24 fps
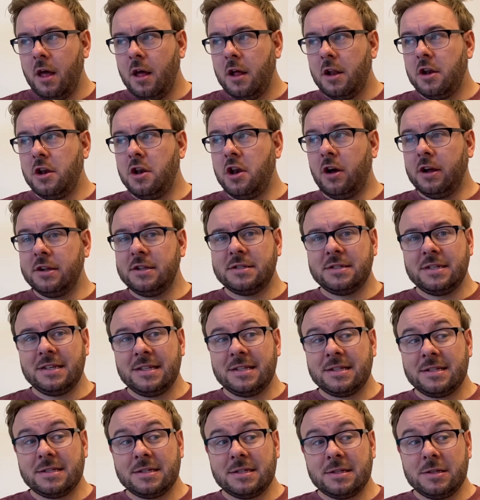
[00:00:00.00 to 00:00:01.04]

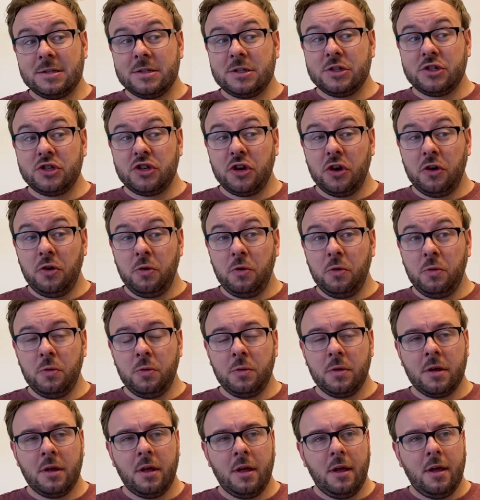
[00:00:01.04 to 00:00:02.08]

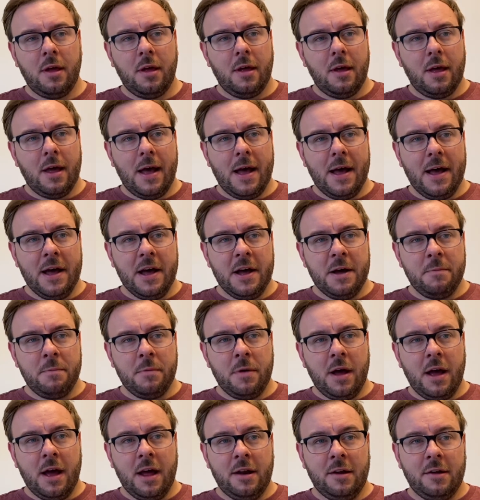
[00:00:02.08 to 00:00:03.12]
92
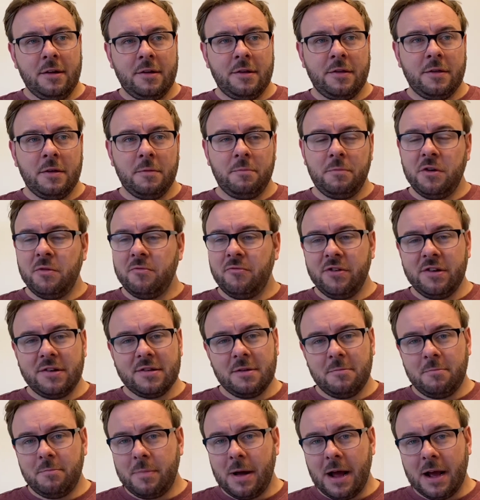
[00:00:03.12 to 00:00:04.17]
and the
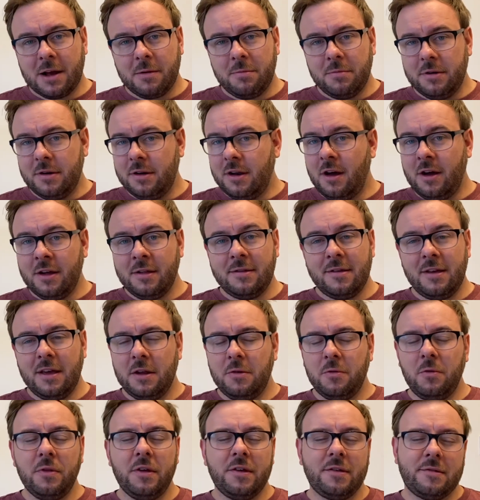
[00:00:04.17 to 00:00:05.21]
recent Bachmann 90 and
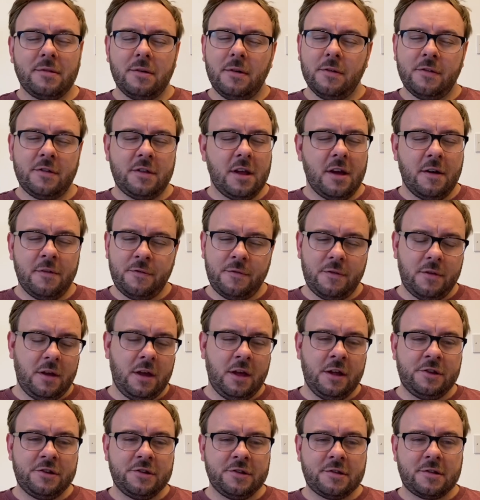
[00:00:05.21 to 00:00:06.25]
all this sort of stuff.
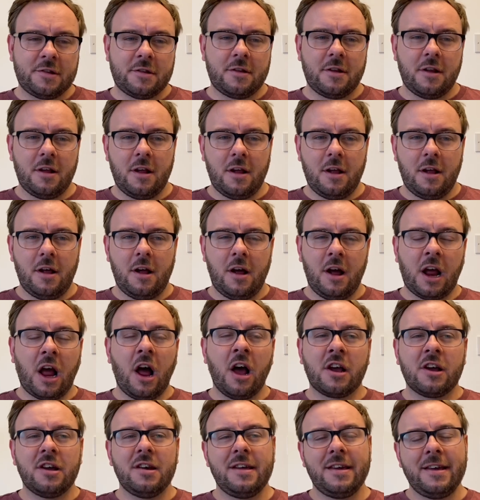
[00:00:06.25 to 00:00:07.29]
I
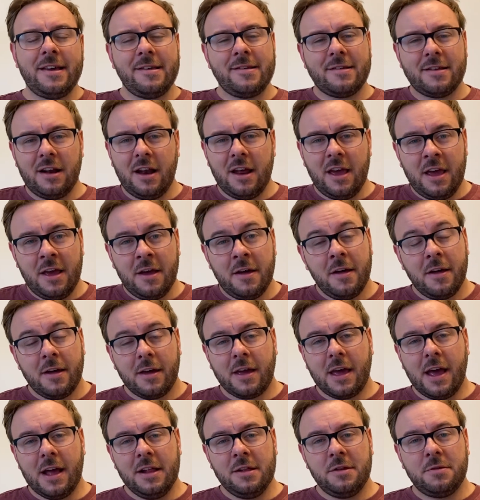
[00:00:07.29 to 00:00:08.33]
could easily
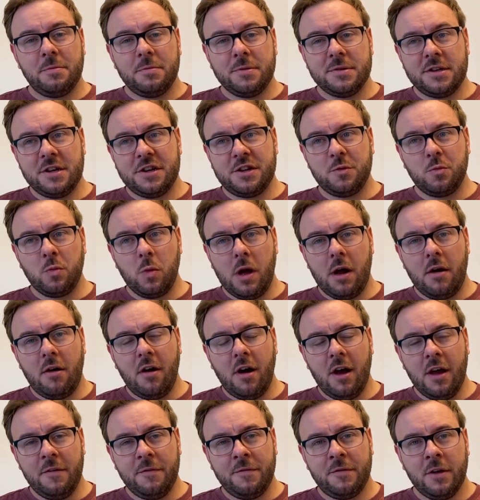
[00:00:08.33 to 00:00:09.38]
get into a position where
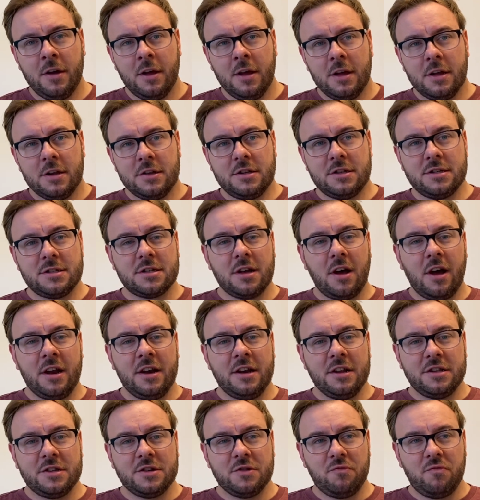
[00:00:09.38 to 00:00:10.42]
I've
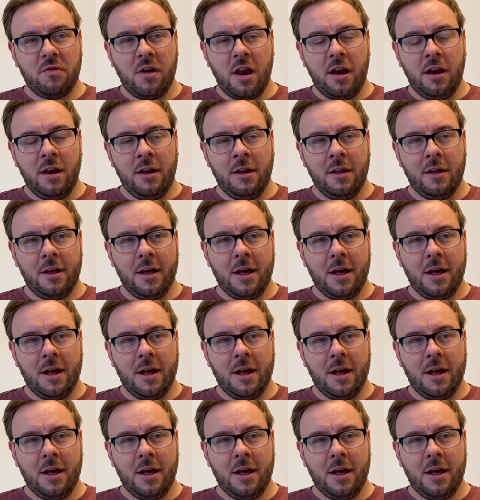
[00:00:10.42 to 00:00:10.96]
decided to run